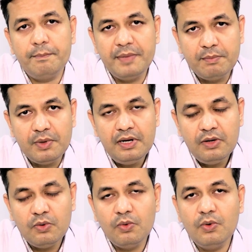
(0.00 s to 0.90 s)

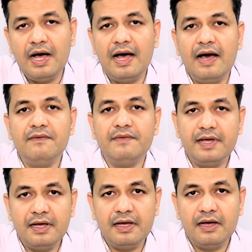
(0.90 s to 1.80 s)
people who have
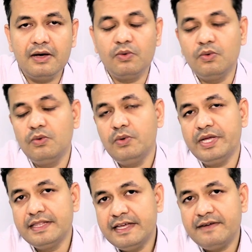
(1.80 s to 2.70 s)
who
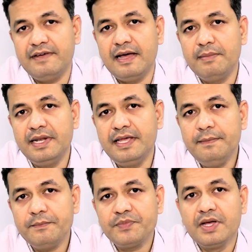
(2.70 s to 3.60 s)
in their
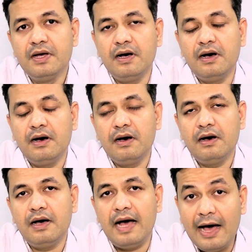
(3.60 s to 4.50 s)
family
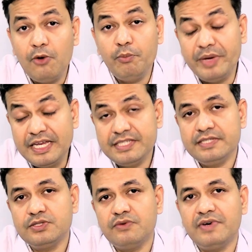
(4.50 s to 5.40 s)
have
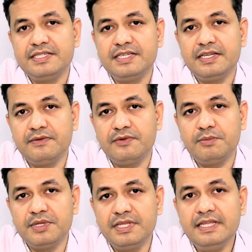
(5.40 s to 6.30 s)
patients of IgA
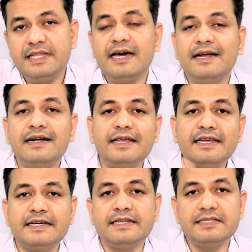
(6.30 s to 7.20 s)
nephropathy, they are at
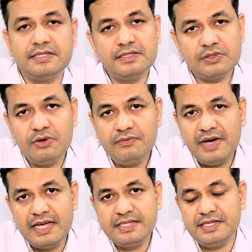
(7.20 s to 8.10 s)
increased risk
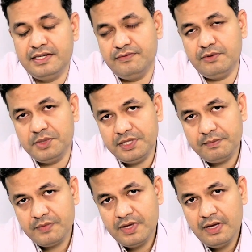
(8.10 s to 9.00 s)
of IgA
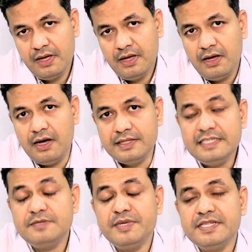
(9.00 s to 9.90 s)
nephropathy.
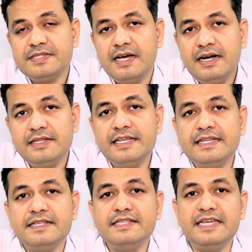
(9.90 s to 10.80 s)
This means that
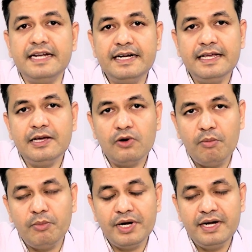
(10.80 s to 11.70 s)
there is a genetic
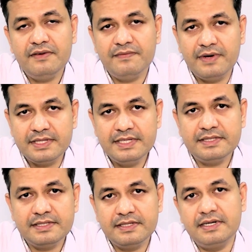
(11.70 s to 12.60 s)
component for
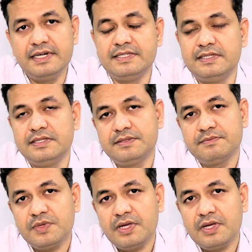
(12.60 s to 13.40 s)
this disease.